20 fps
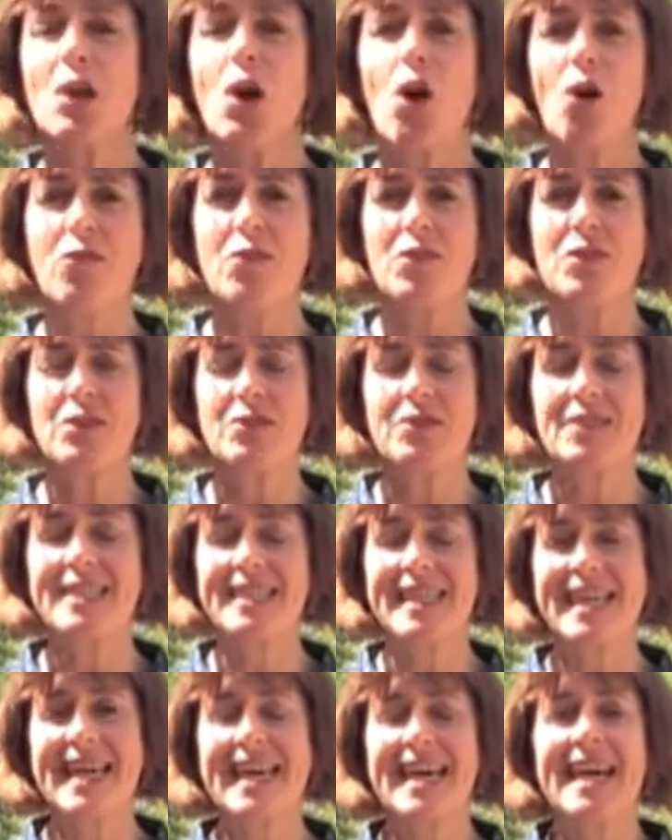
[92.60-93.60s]
Often they'll
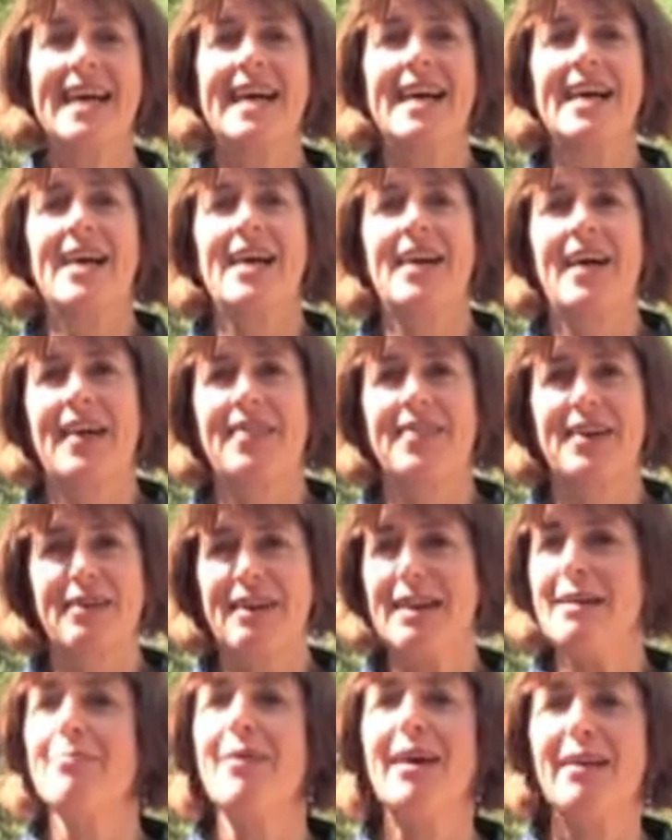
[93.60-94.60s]
say, they're
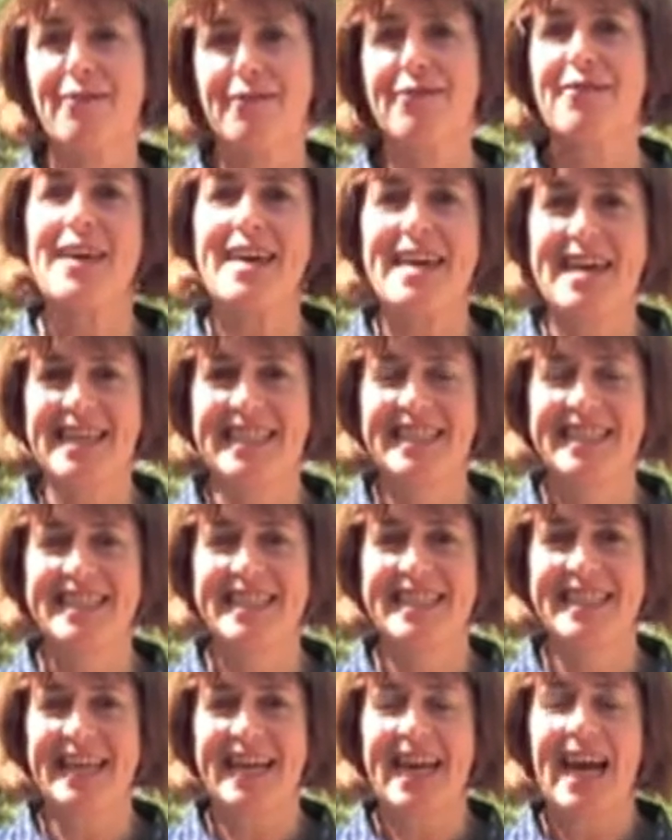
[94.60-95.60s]
in my
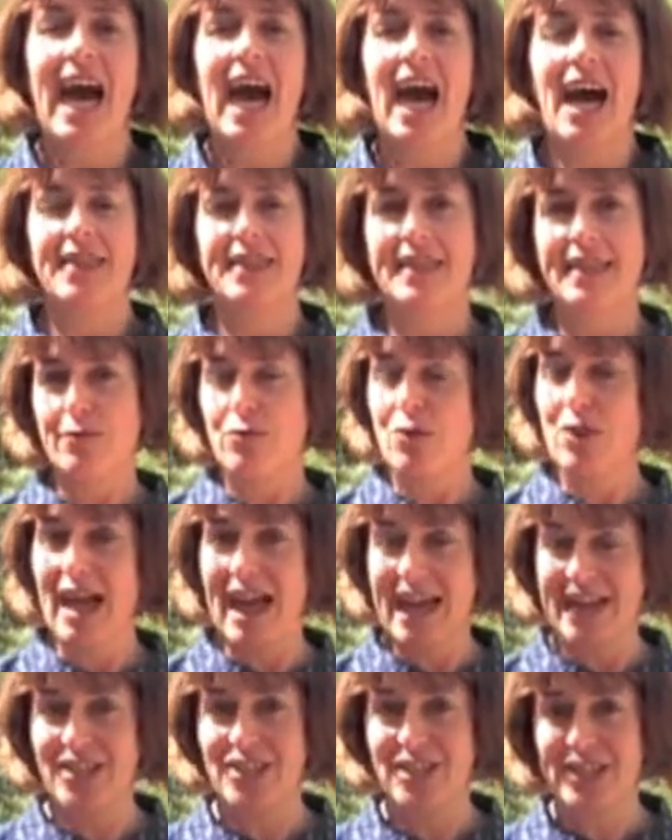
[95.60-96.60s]
face, and they will
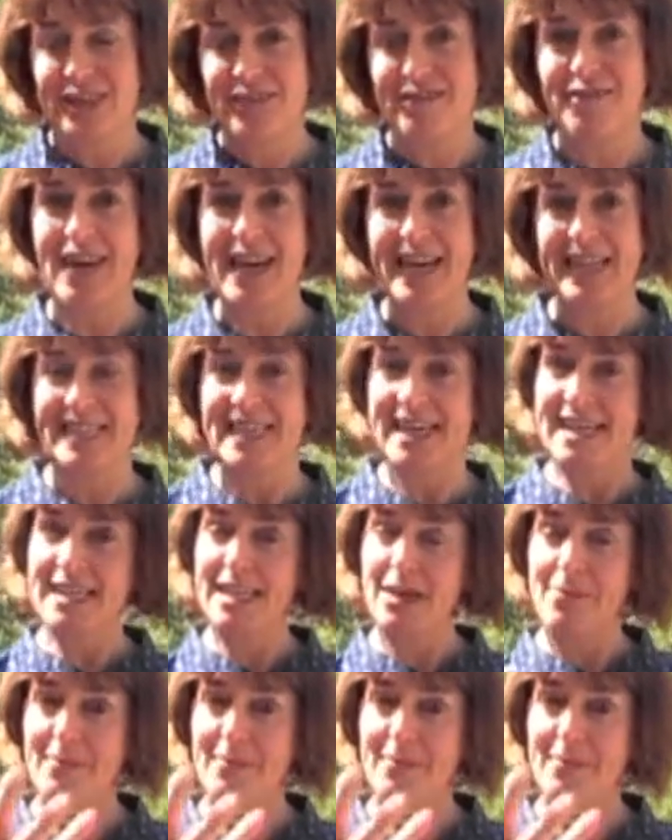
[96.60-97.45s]
actually find that in